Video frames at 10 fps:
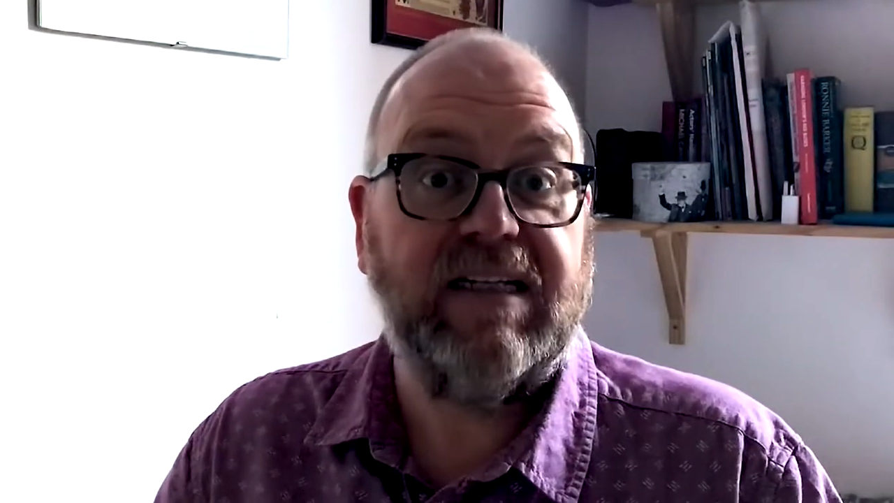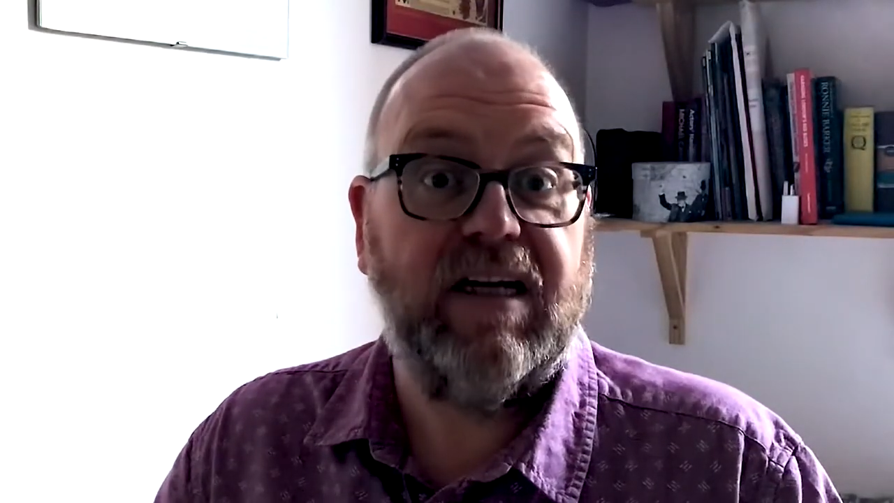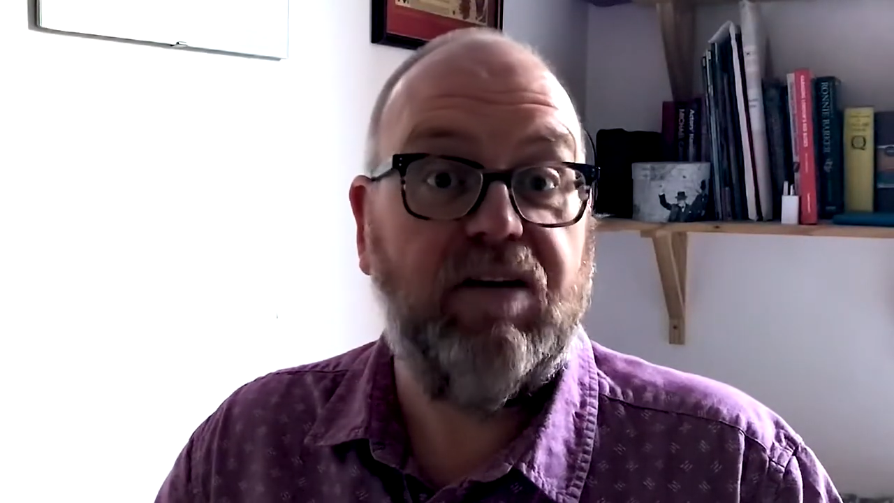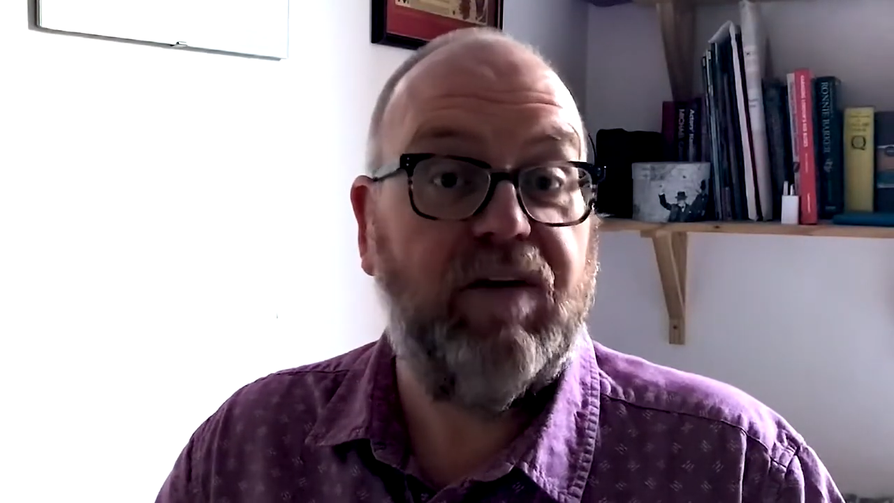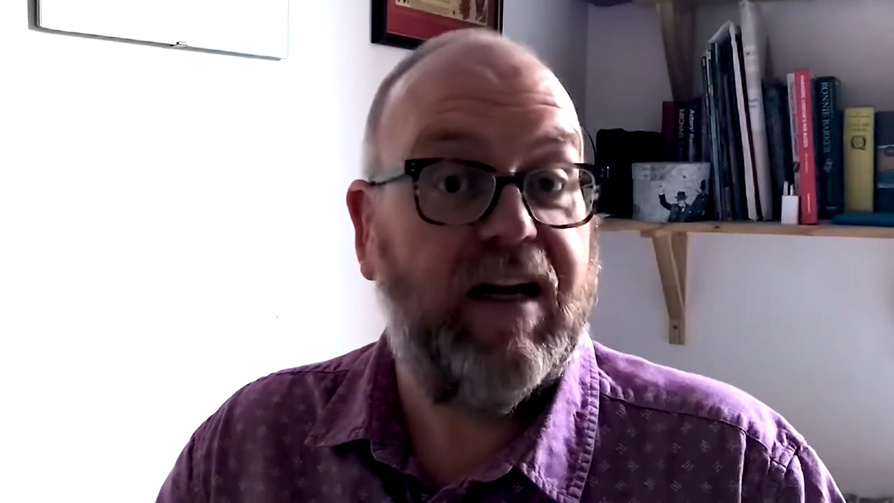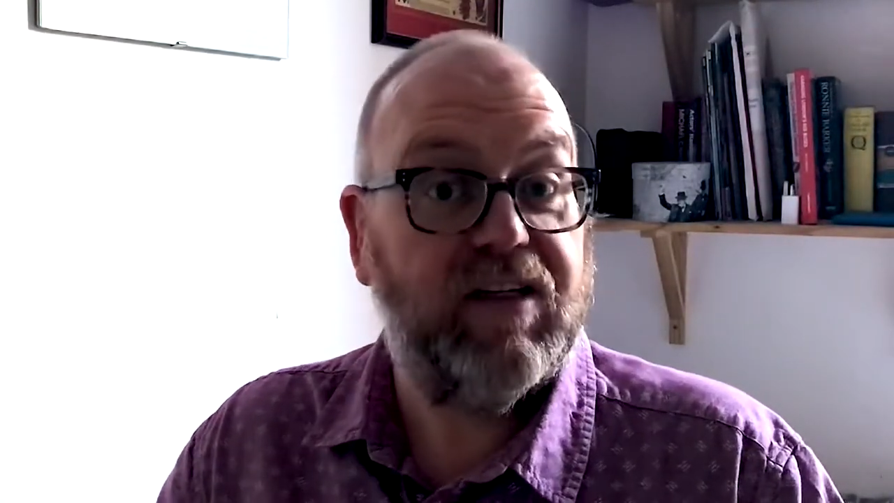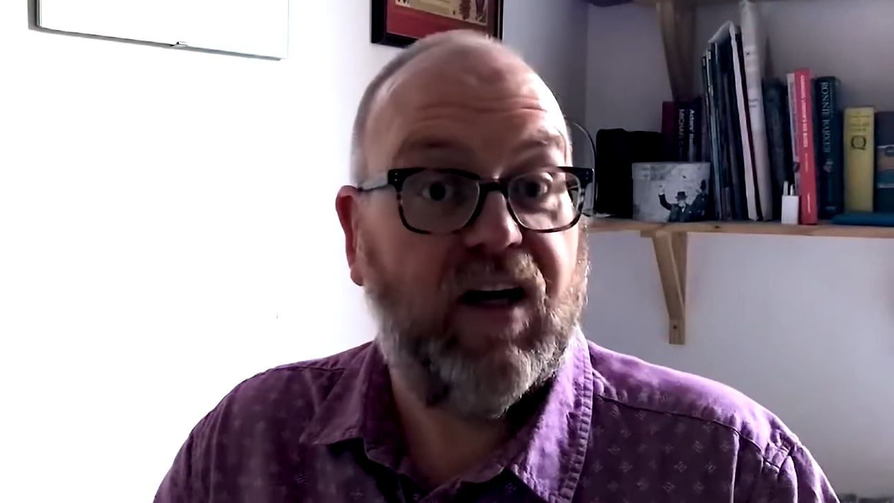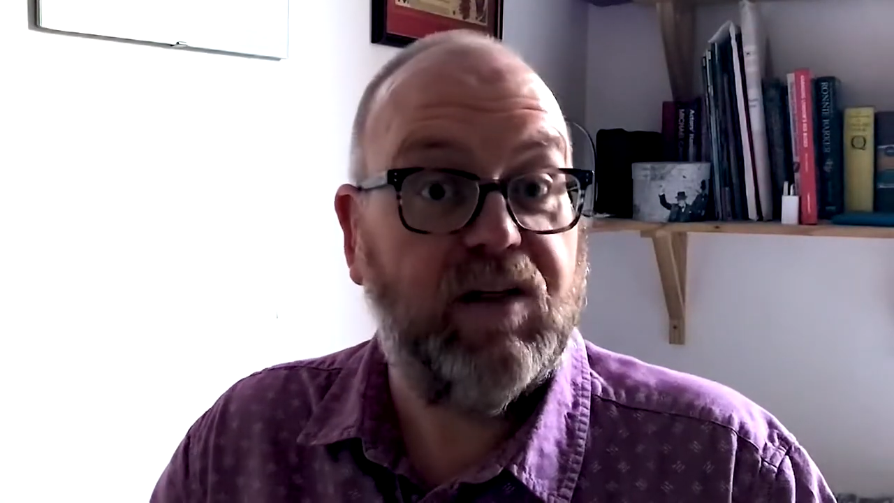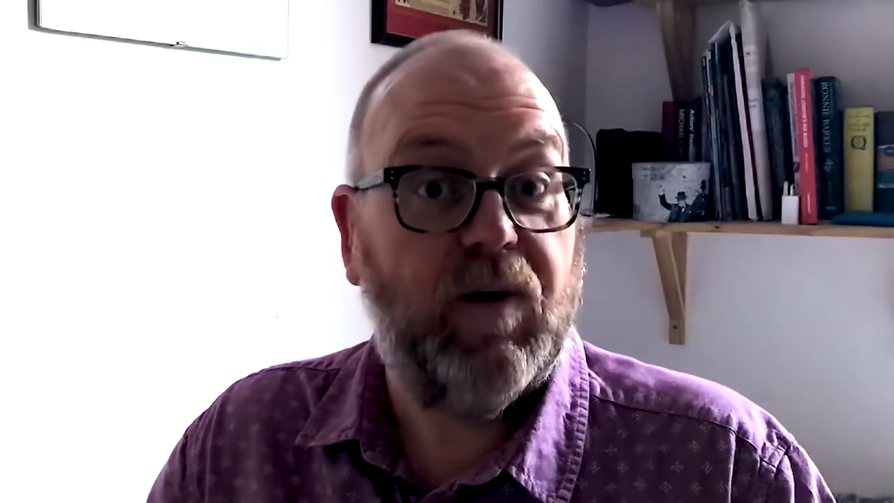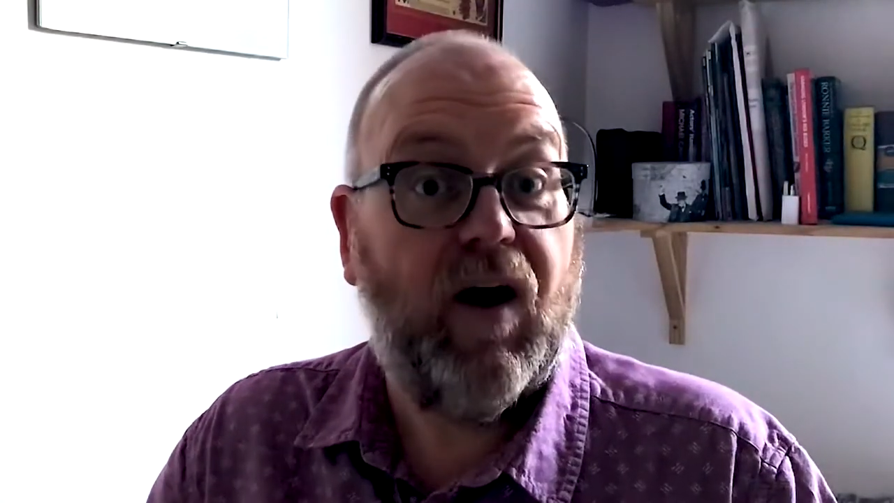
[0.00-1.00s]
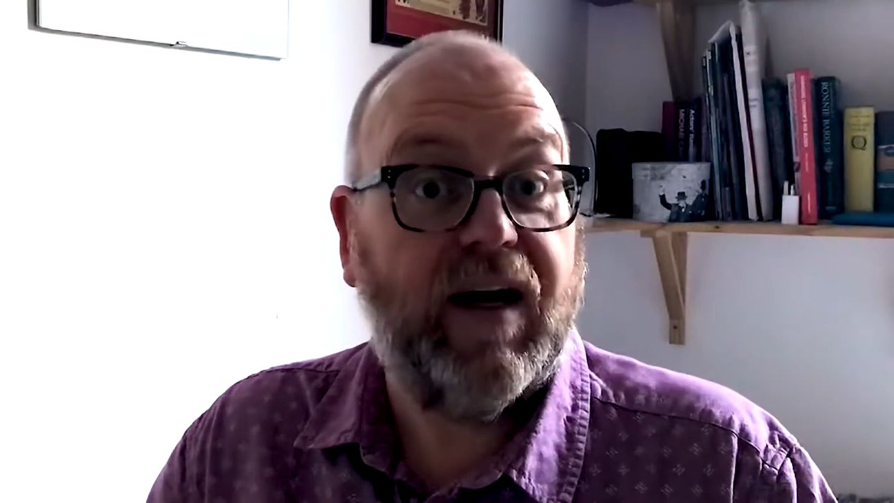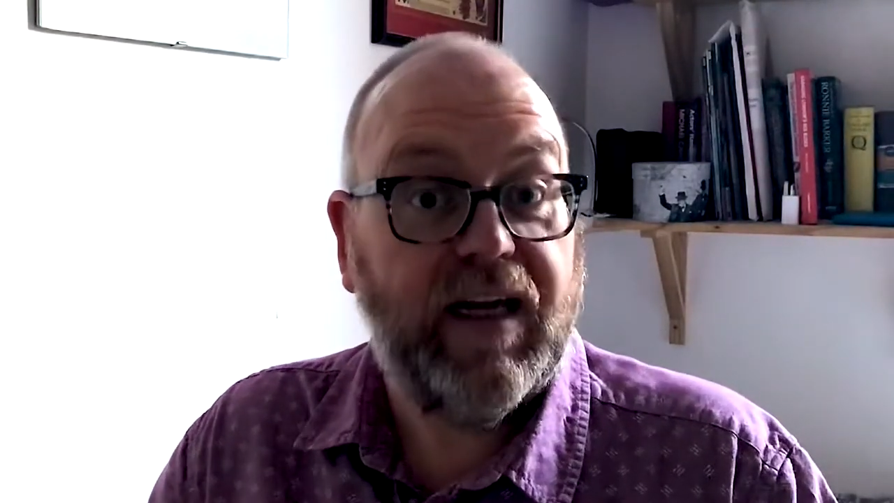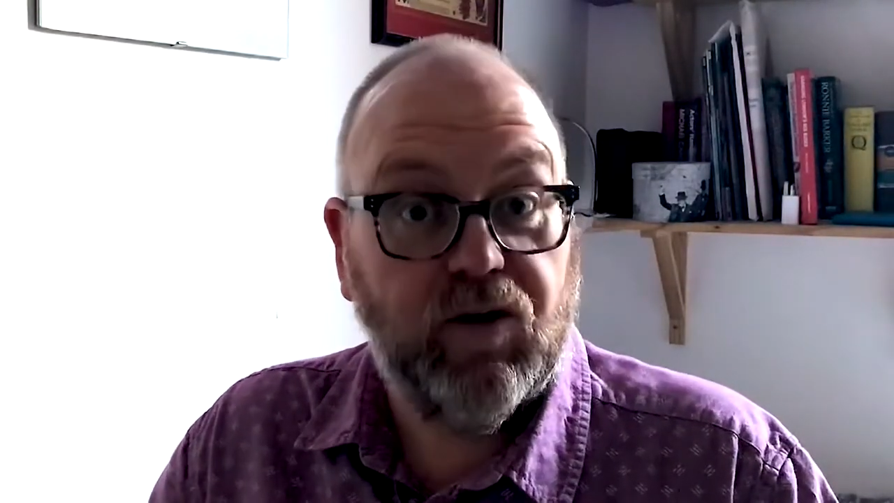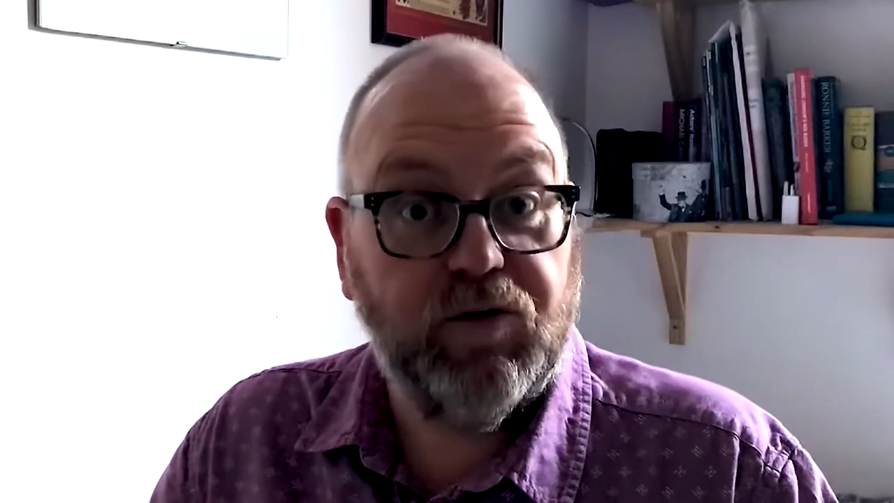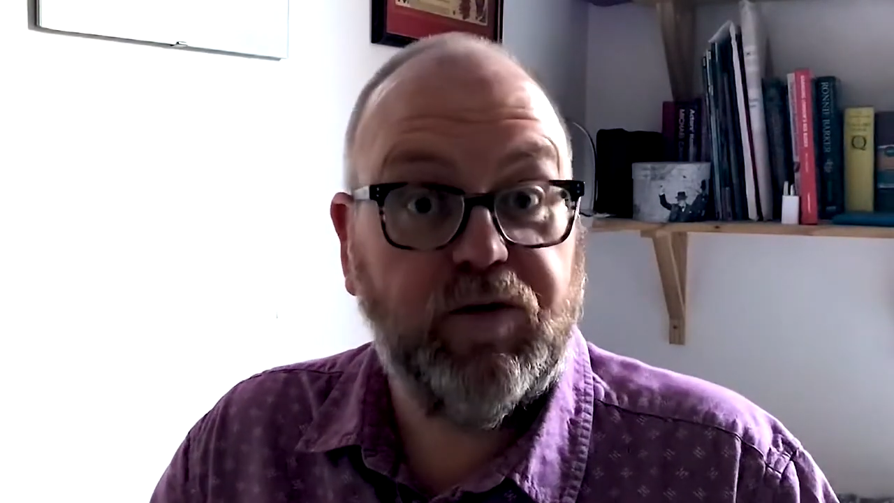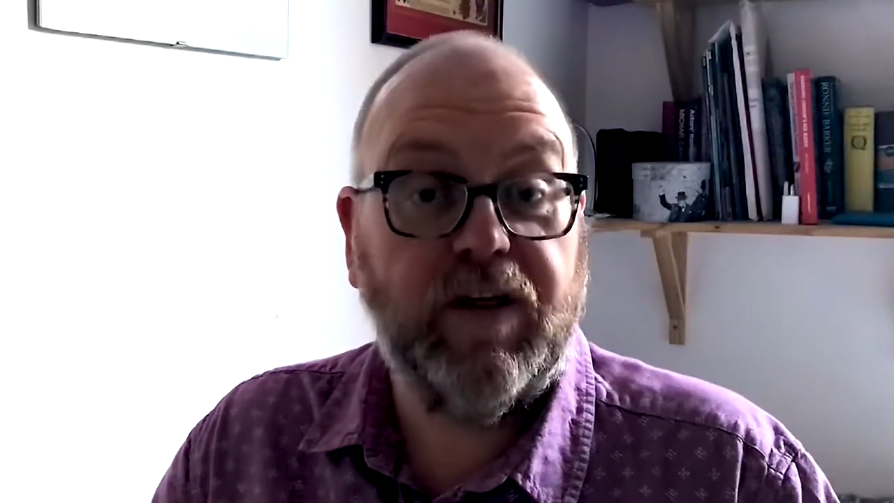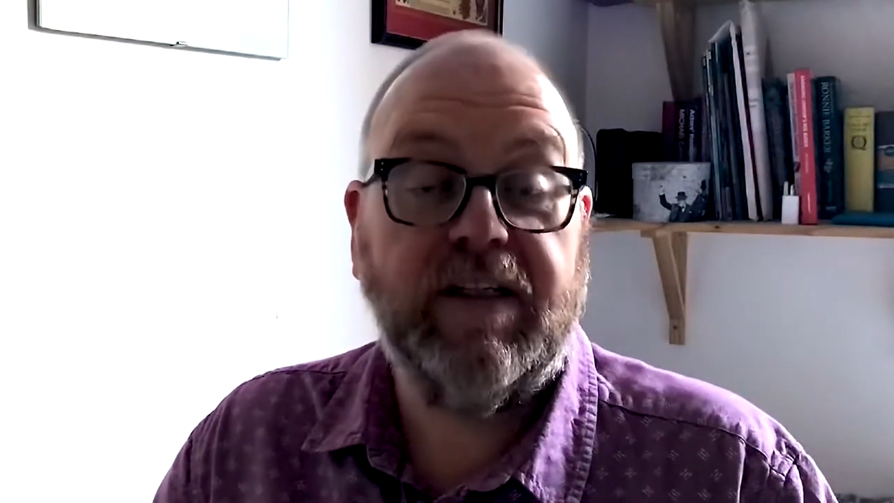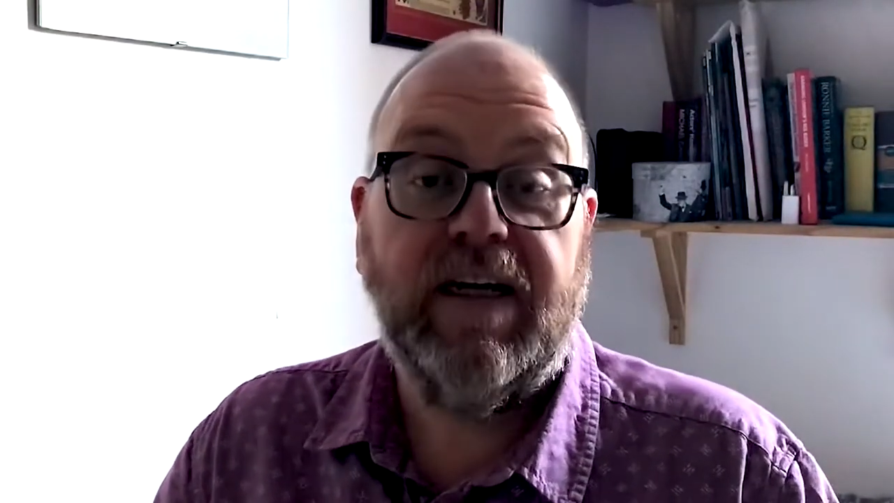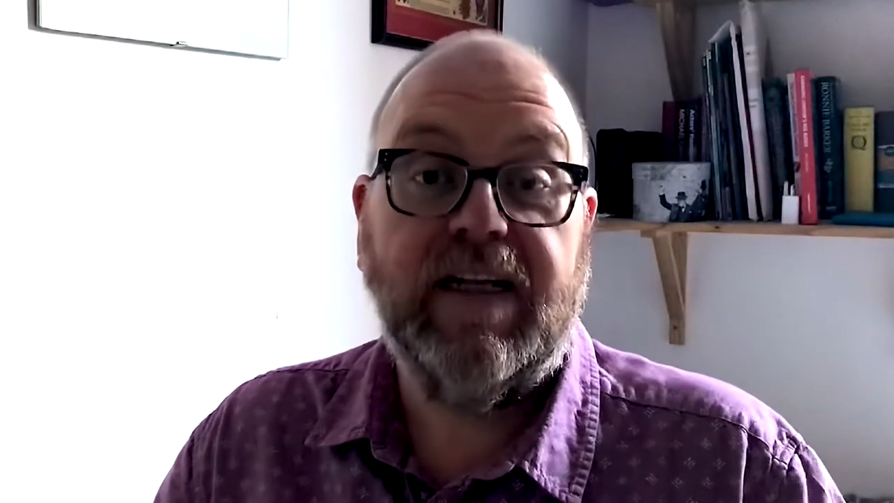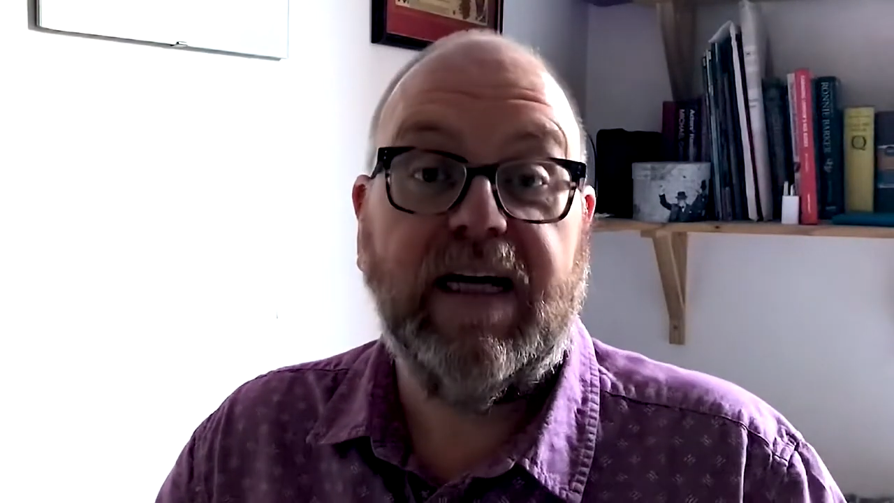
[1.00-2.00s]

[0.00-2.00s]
Valentine's Park in Ilford.